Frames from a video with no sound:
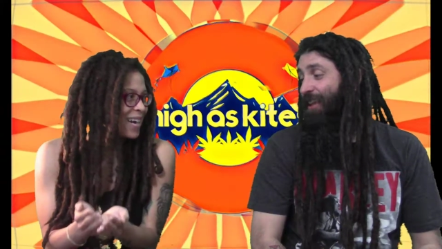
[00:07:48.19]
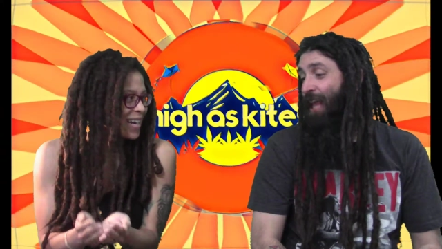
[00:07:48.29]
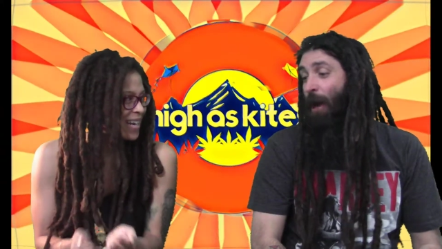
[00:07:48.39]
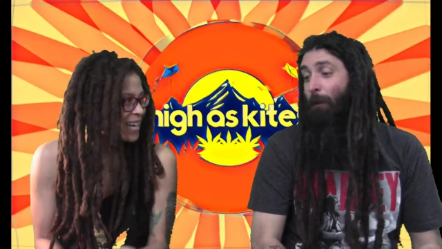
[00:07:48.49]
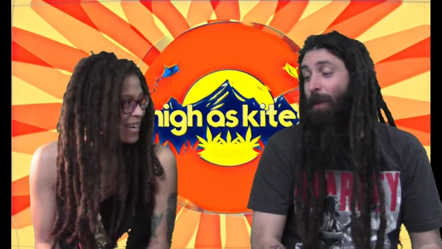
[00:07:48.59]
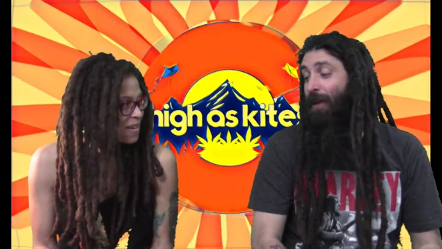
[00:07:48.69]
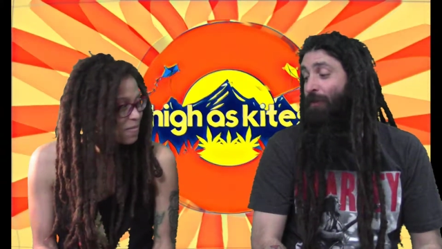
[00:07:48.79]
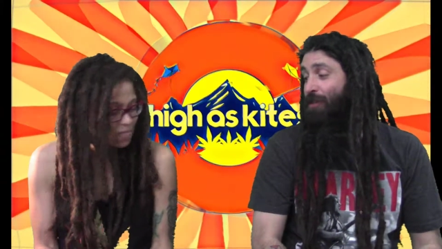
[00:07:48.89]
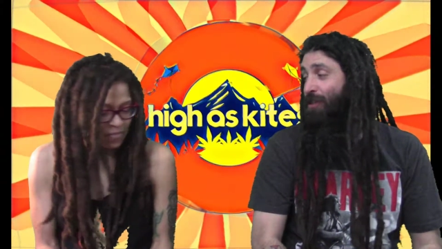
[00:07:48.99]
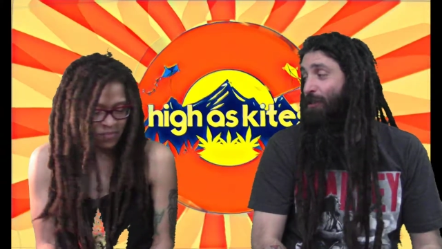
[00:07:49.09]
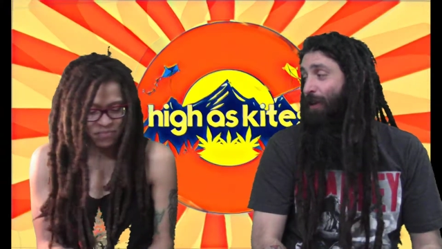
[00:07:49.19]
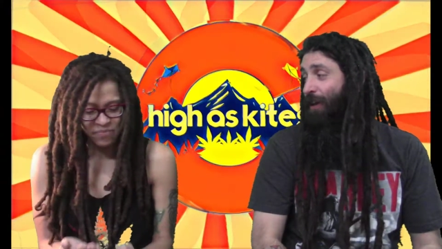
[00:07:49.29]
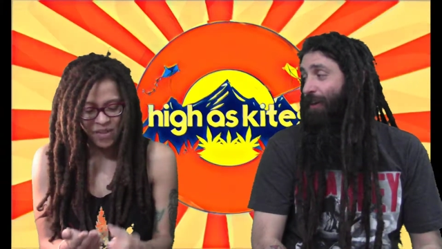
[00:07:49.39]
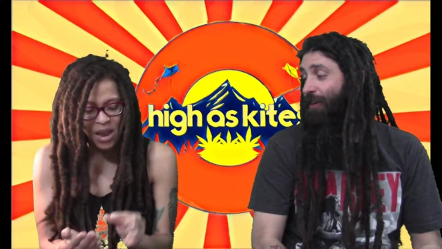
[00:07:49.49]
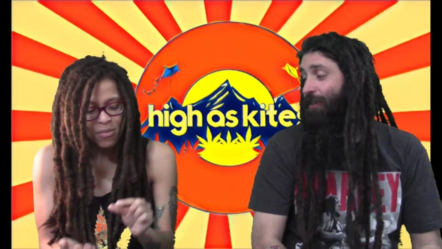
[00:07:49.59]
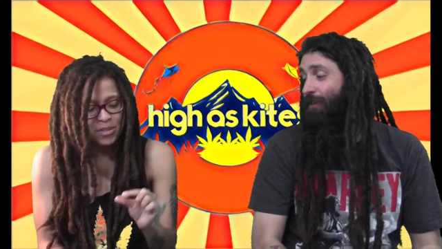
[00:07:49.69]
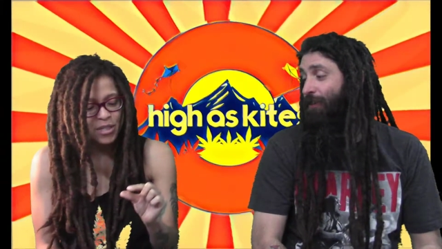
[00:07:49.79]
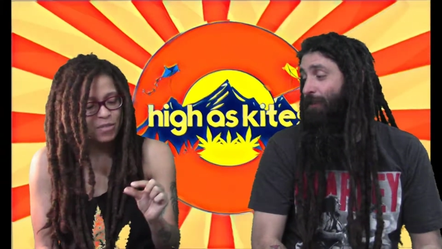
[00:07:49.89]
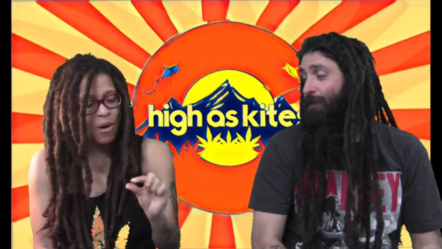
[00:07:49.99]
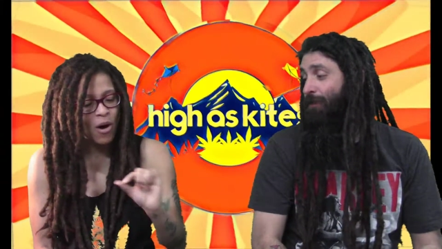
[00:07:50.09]
Speaker 1: How big was the spider? It was
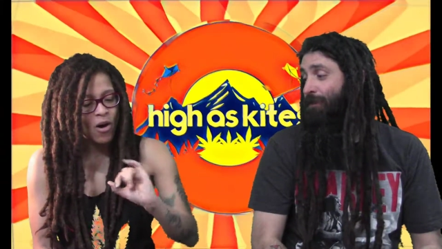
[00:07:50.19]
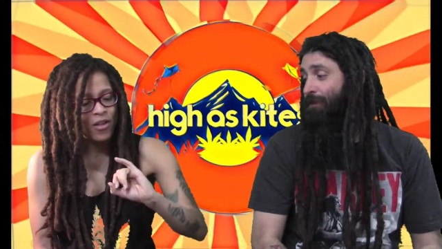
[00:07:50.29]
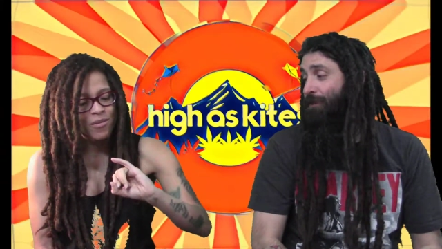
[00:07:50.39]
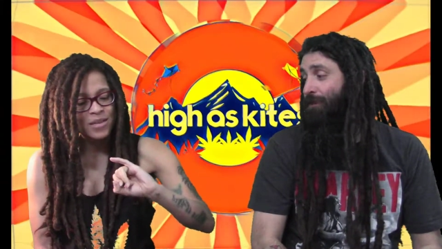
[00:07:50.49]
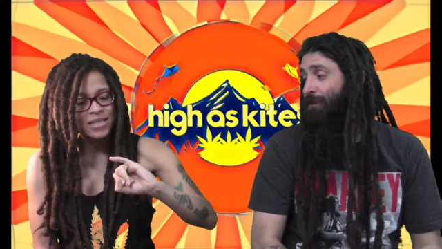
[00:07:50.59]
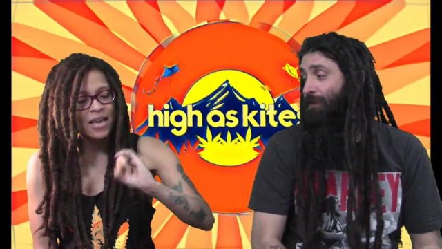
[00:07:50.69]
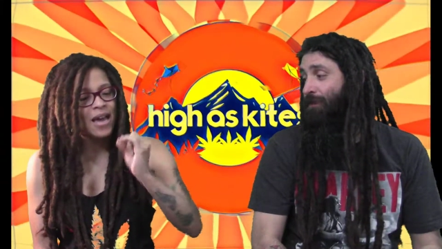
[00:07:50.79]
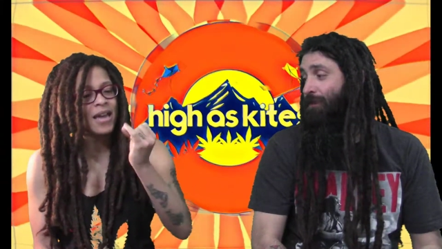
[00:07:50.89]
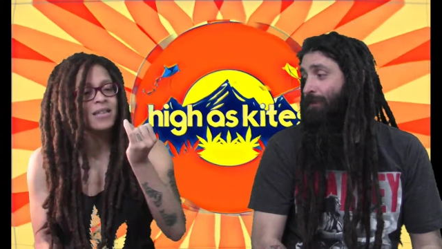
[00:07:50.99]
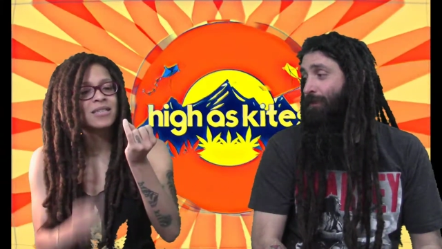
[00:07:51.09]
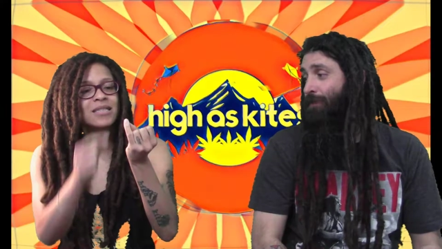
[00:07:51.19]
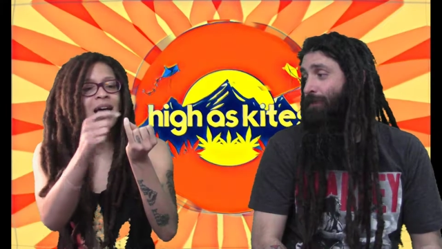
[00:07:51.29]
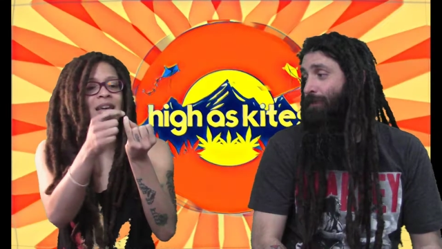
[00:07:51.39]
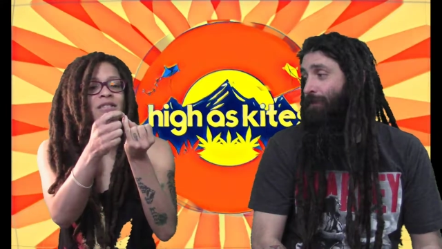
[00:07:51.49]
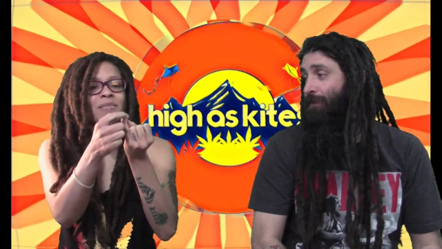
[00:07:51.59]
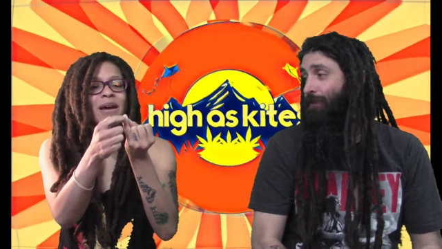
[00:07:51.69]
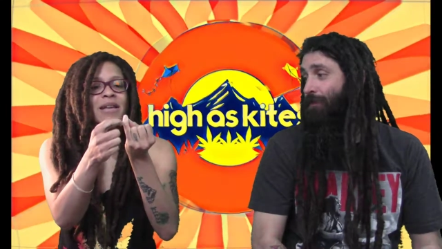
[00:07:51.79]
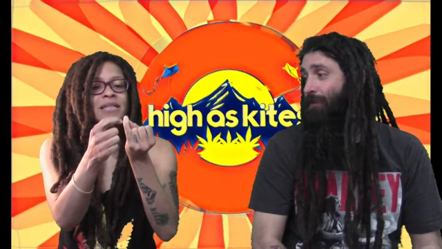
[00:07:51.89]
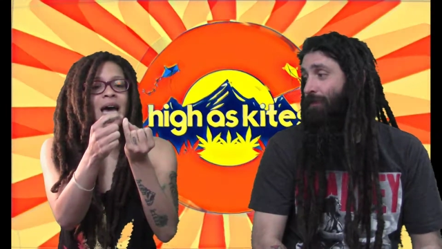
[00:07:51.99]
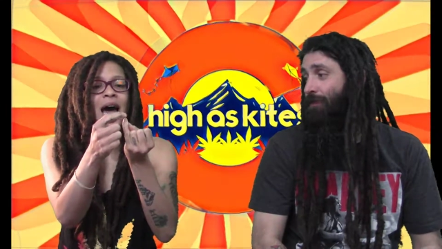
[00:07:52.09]
small. It was like the size of my
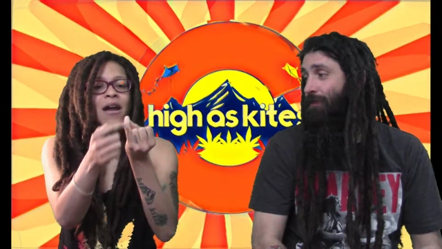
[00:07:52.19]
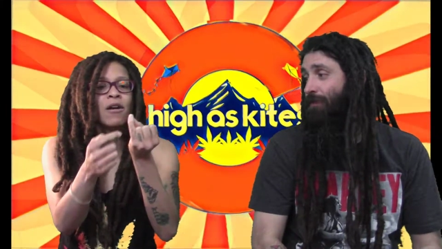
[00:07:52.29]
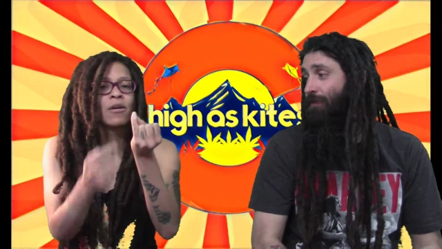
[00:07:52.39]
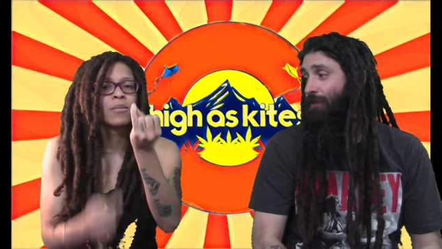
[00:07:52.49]
entire